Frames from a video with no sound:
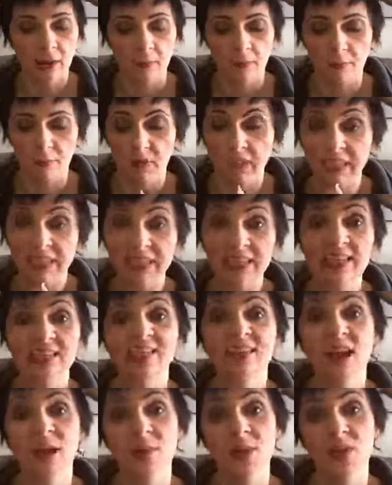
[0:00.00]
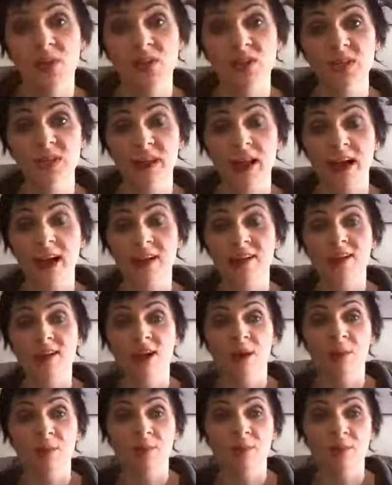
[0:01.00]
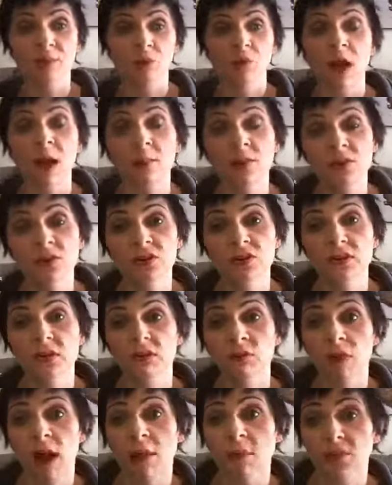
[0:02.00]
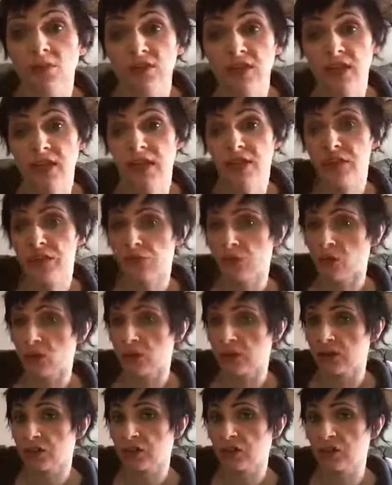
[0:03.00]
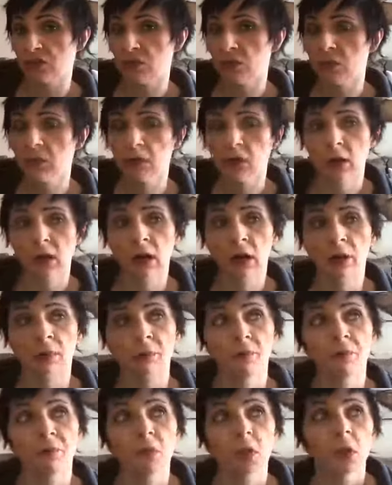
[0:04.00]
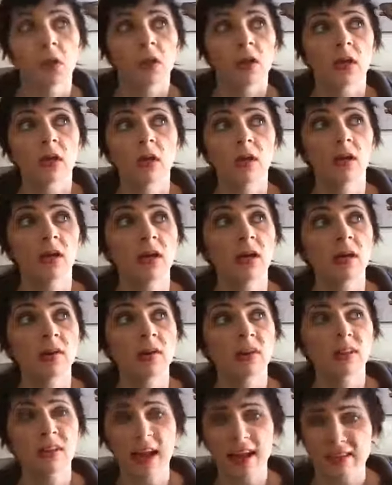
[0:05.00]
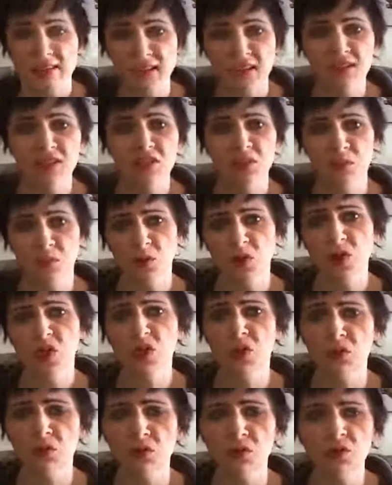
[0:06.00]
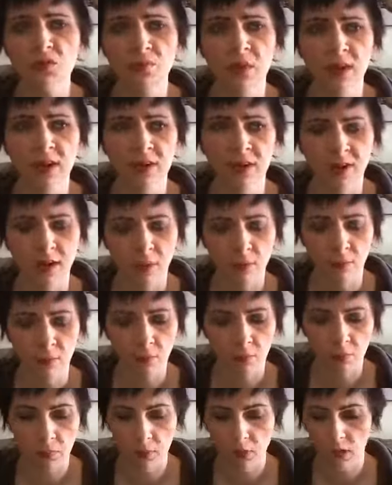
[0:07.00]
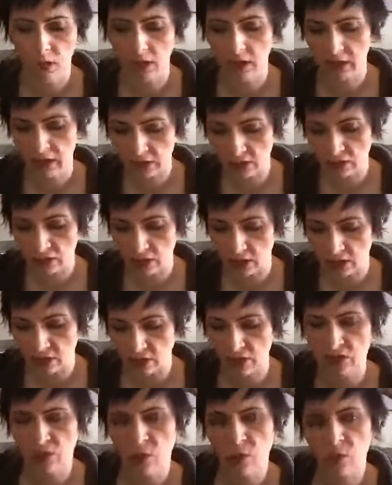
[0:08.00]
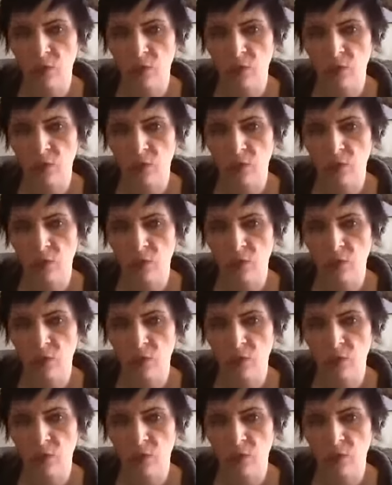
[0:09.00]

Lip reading: Please come out to that. Grab your tickets for it soon. The class size is pretty huge, but it is going